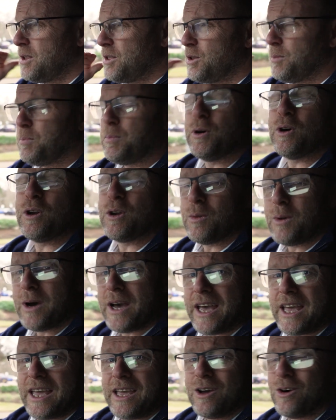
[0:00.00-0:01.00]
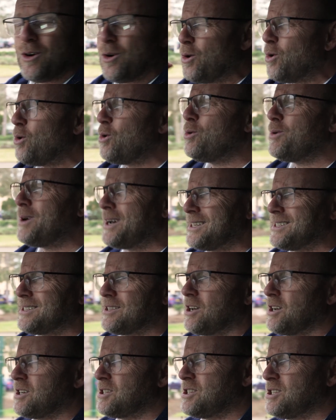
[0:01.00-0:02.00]
The pull away, always
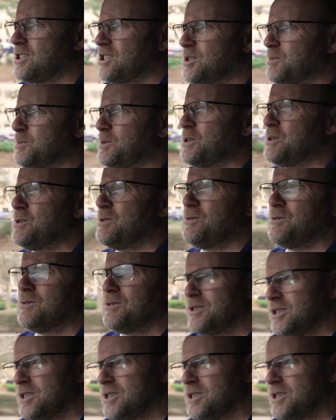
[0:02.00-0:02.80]
nice and smooth.